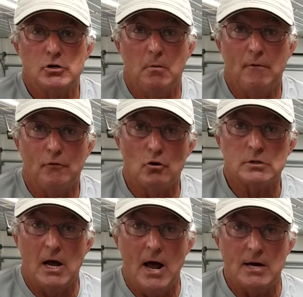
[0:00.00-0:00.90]
on my first
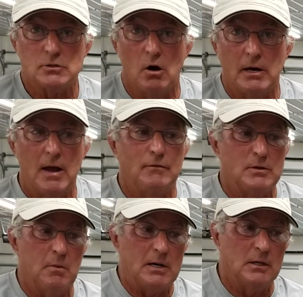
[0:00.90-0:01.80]
cast, so I gave it
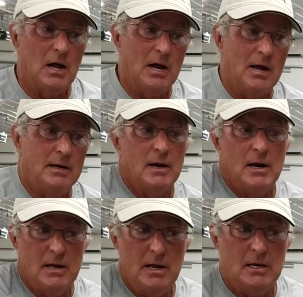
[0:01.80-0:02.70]
to my client, and
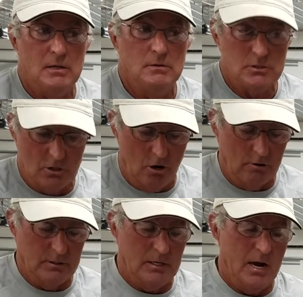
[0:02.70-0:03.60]
then he
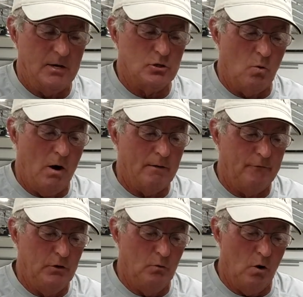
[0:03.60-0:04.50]
started to catch quite a
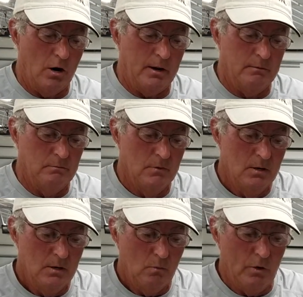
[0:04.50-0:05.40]
few on it. And
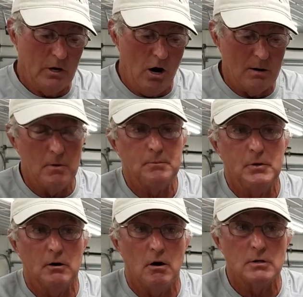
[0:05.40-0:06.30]
we caught them up
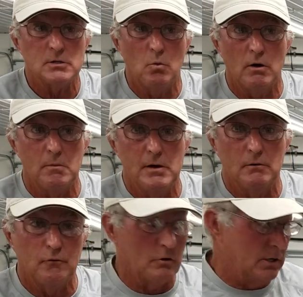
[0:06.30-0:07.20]
there on a square bill
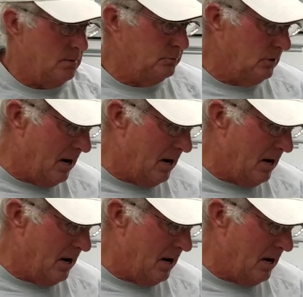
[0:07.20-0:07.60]
for a couple